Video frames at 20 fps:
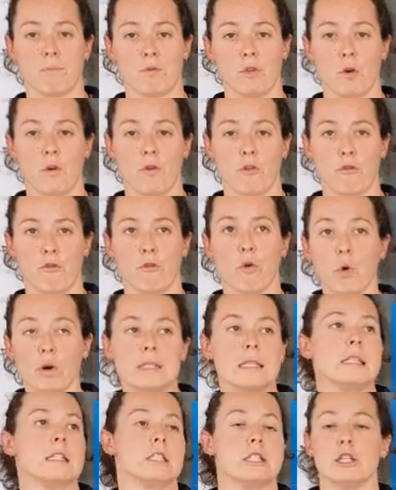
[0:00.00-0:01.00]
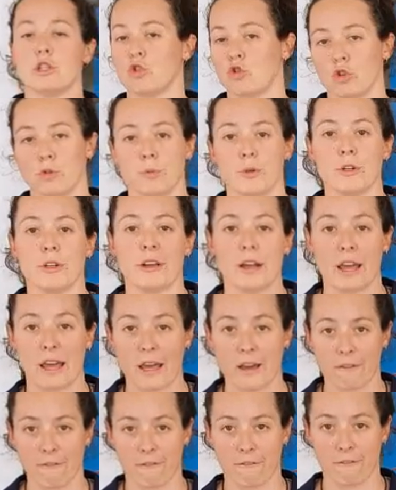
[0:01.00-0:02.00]
the force isn't distributed
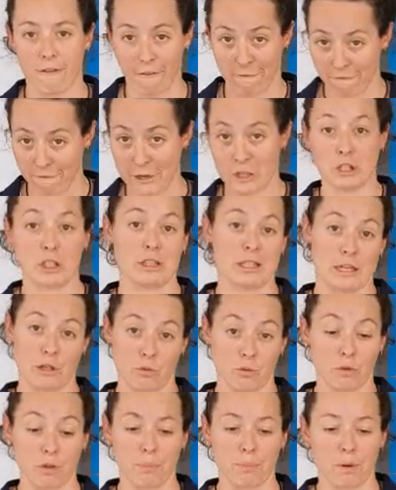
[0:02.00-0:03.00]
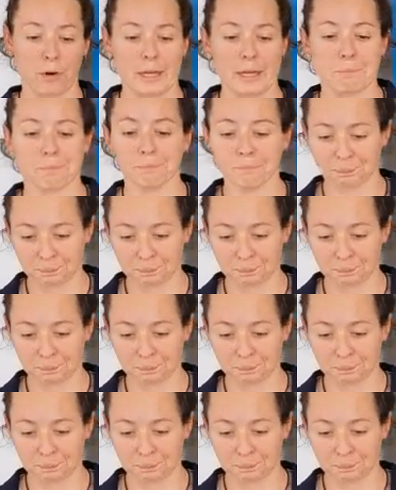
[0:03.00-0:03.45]
efficiently through the body.